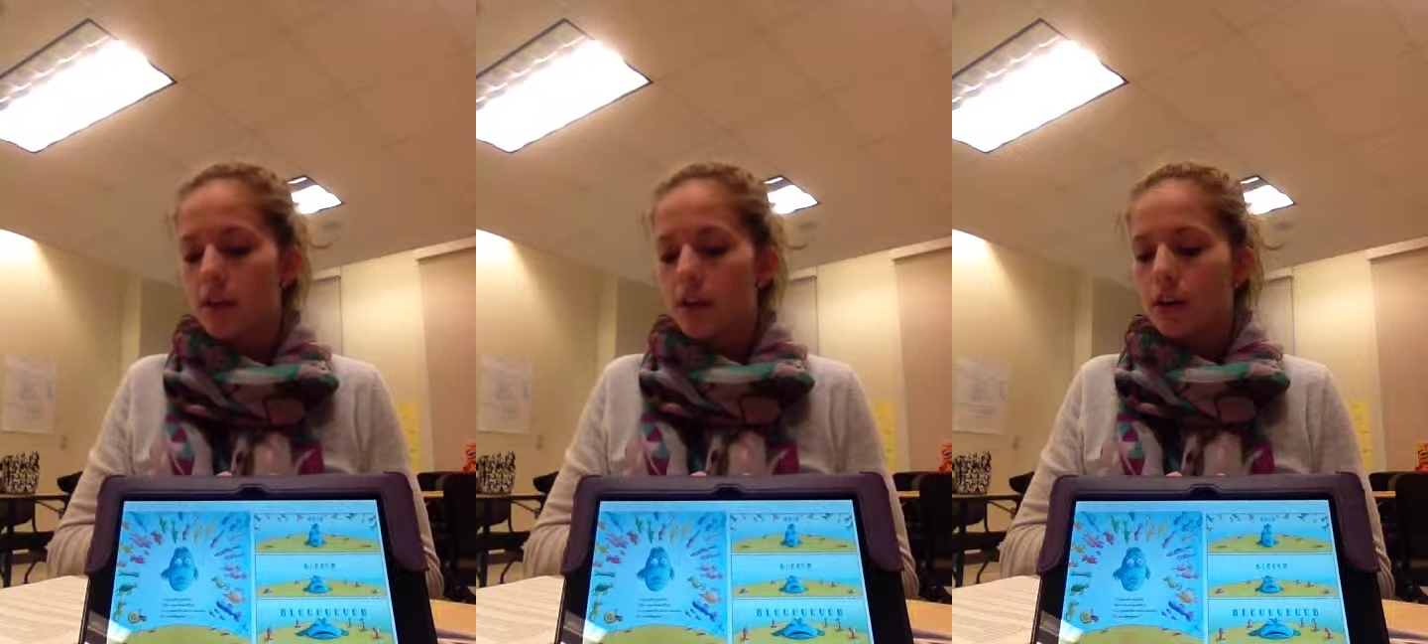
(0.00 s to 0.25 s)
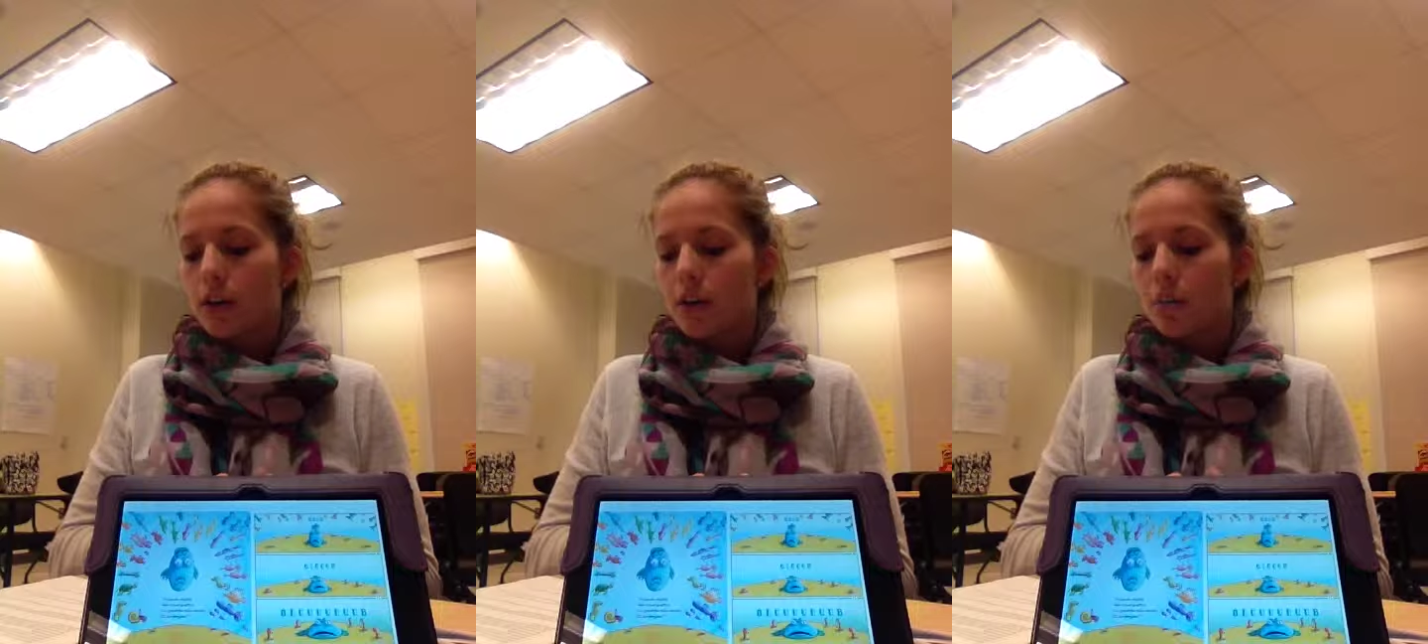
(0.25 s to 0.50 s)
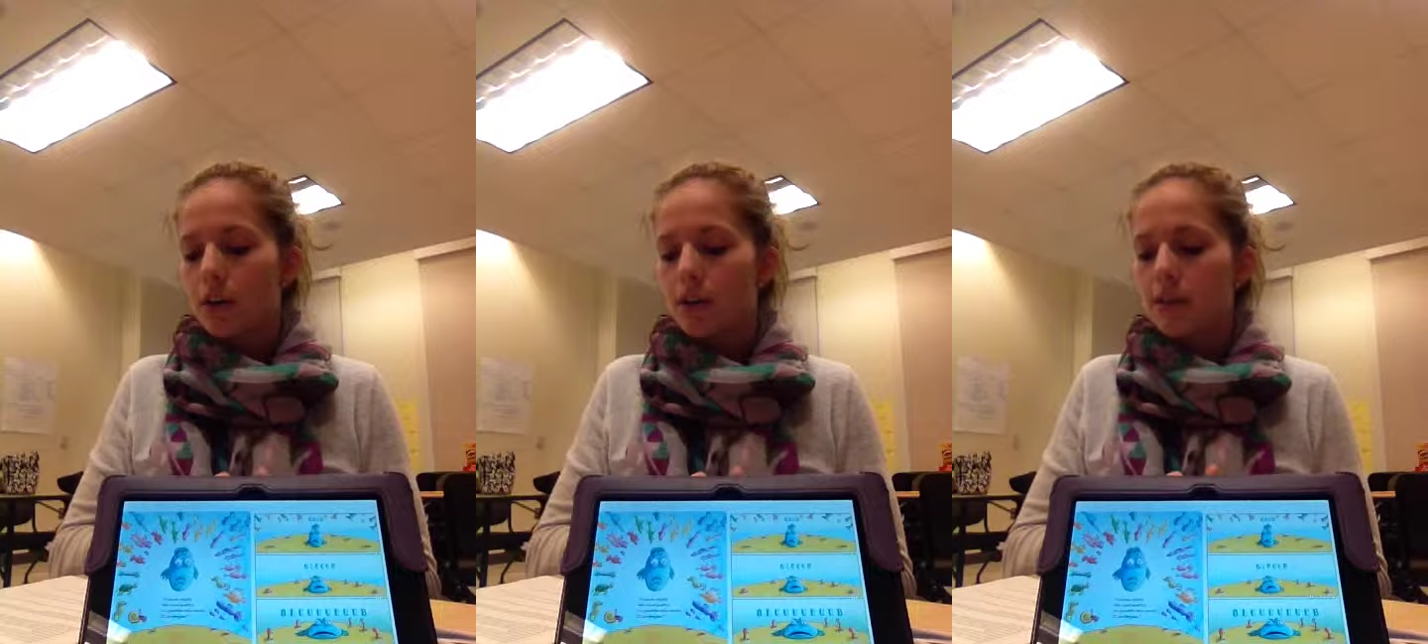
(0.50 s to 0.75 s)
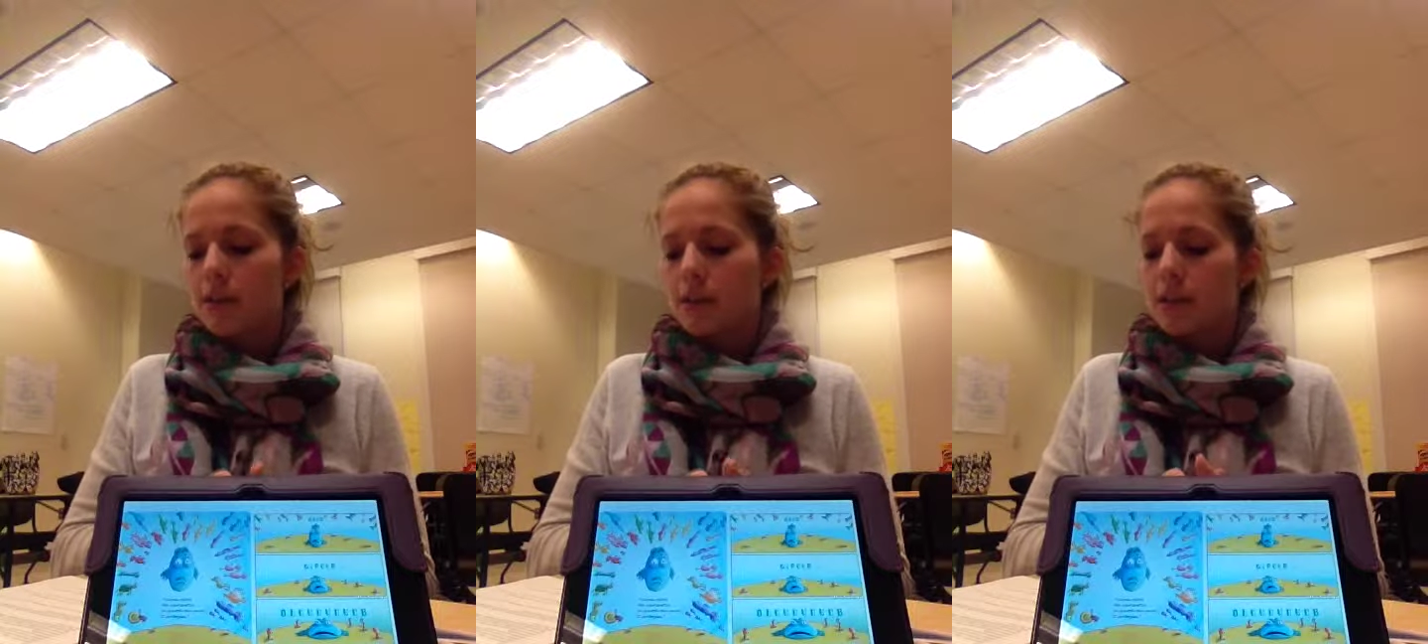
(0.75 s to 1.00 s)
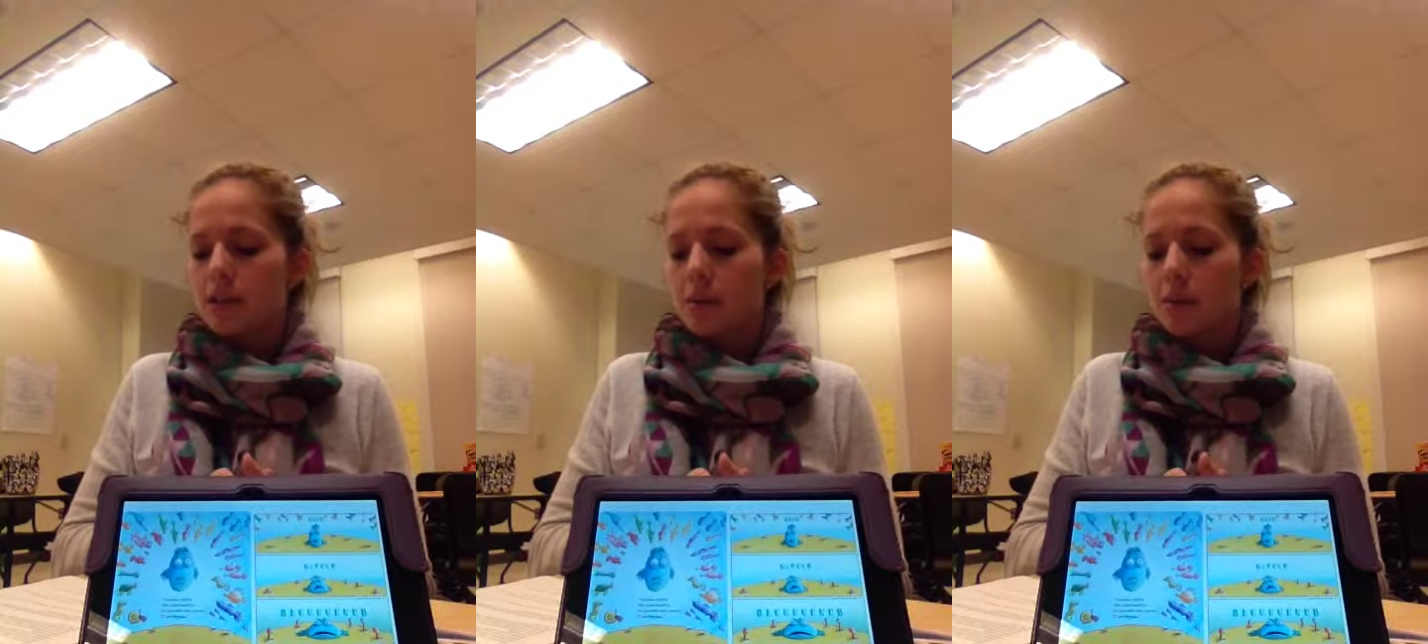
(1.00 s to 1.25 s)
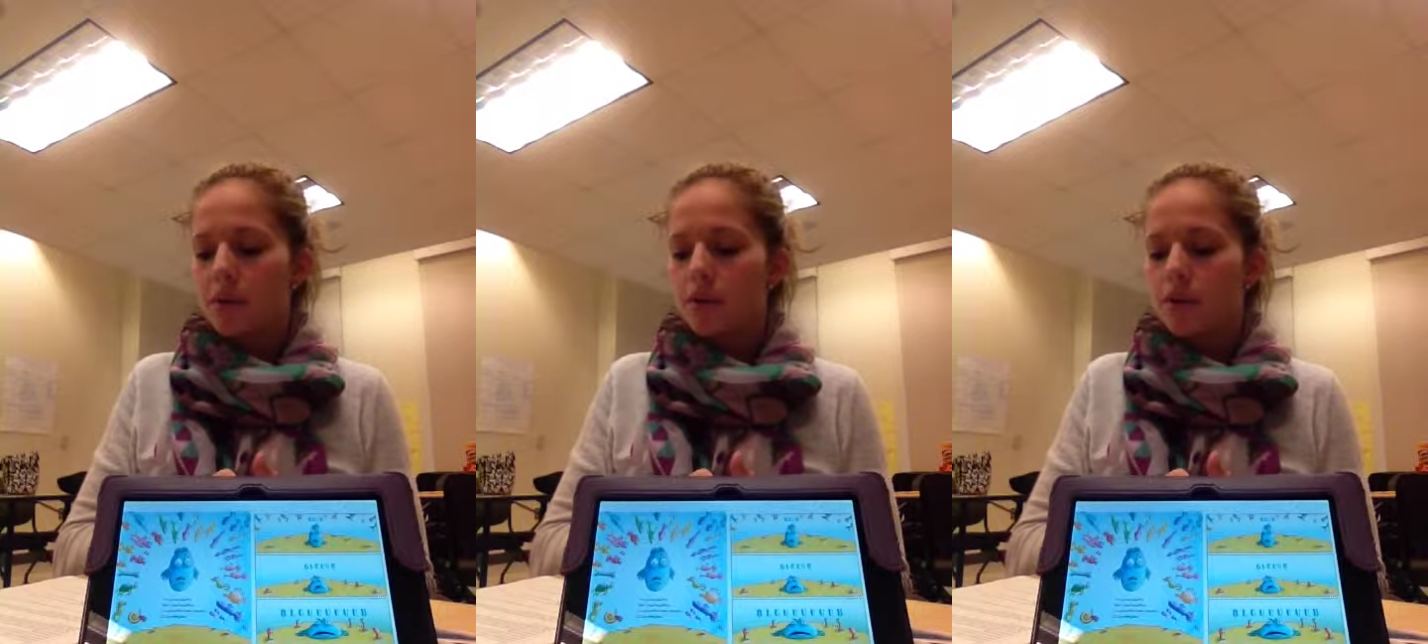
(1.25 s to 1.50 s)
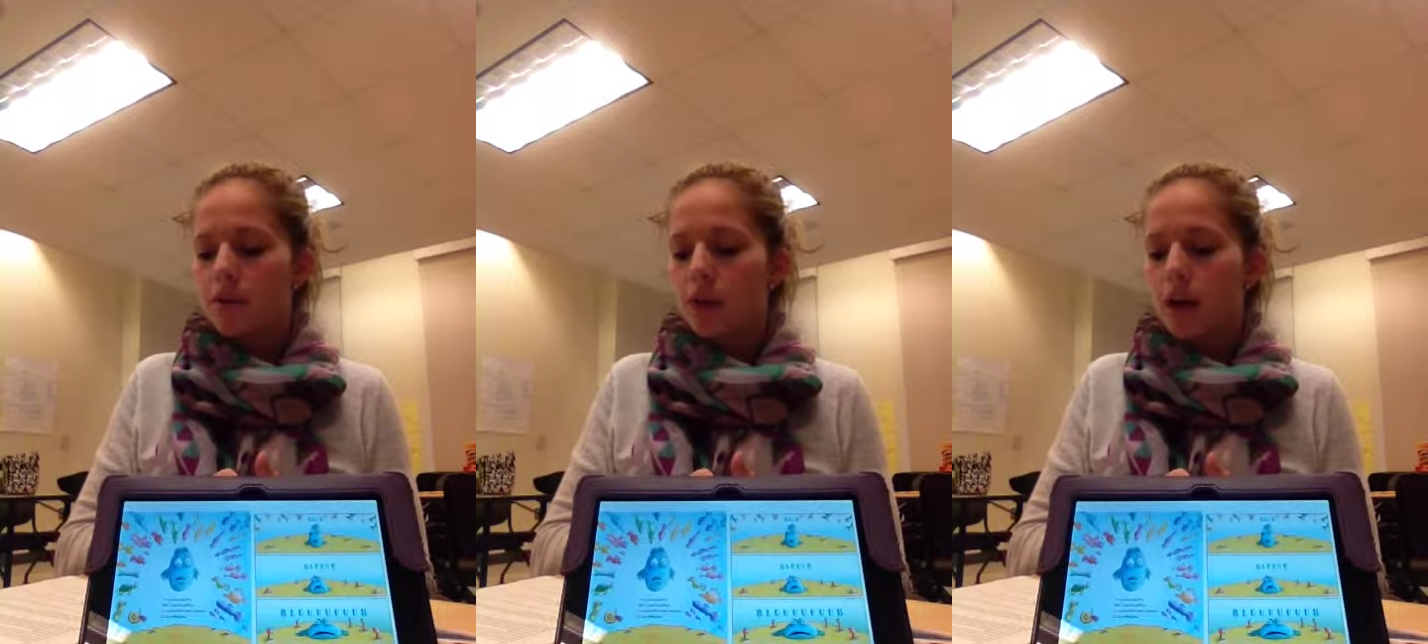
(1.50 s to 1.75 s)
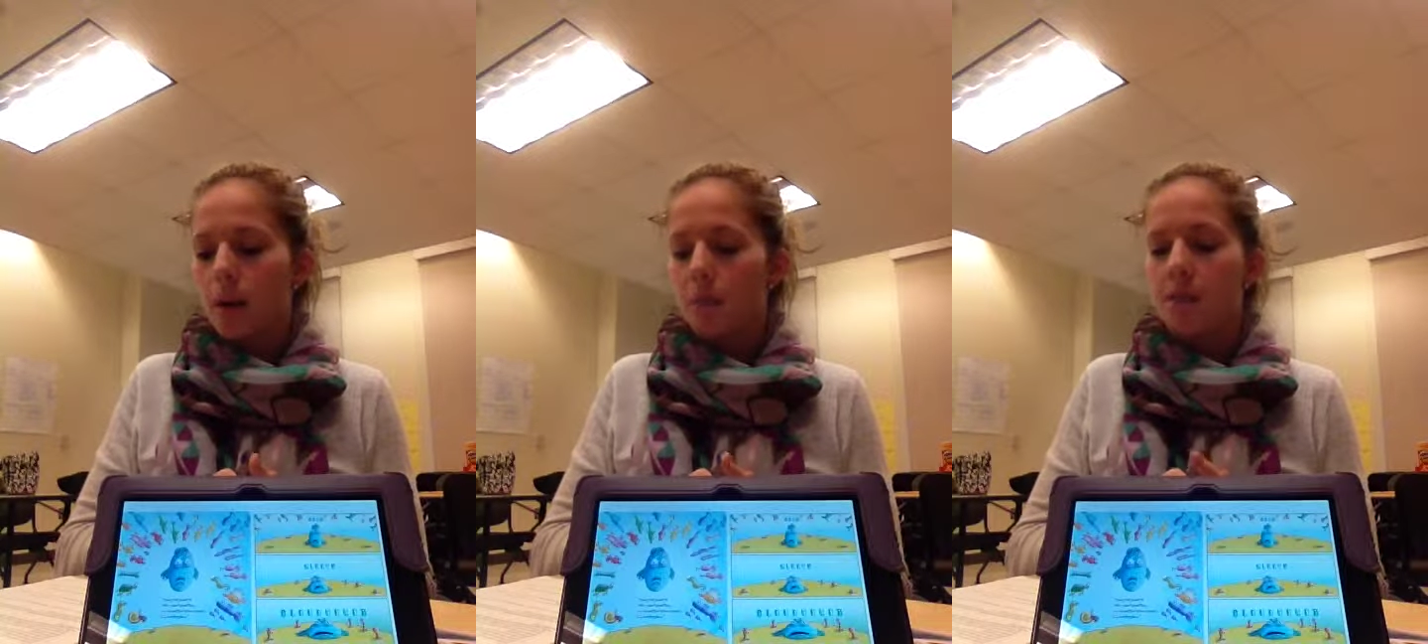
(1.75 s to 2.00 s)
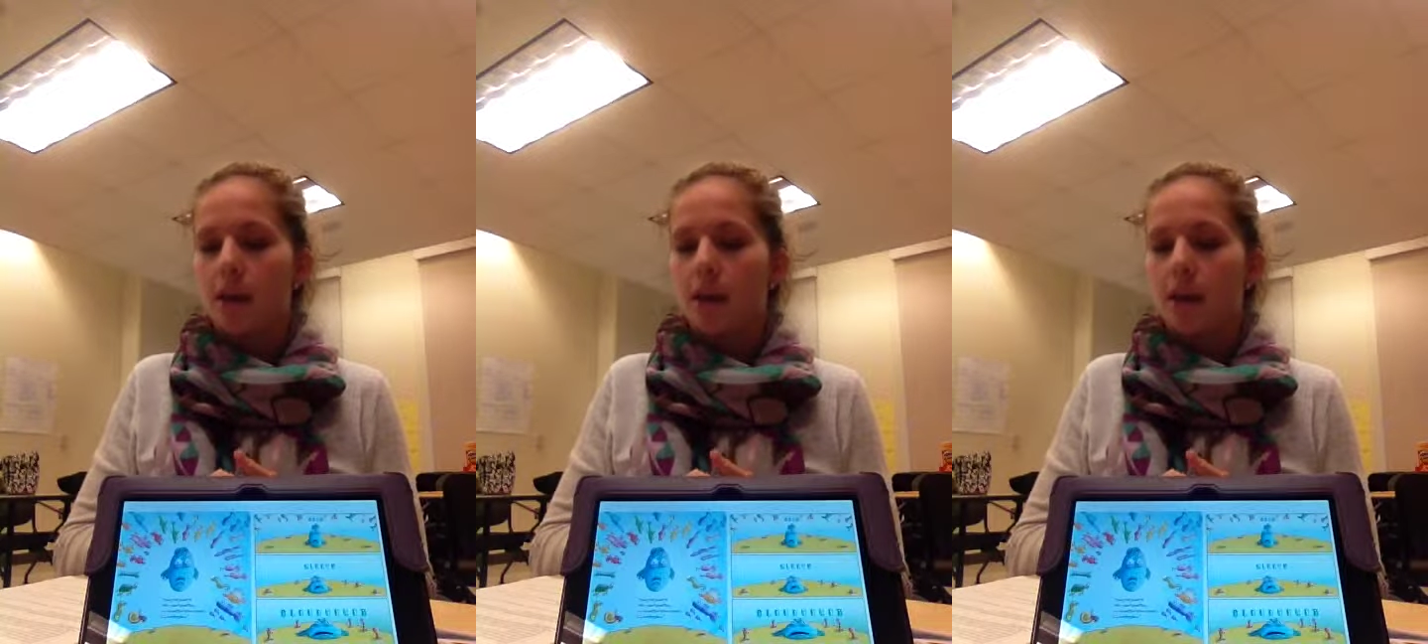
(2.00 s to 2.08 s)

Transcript: could complete the assignment as described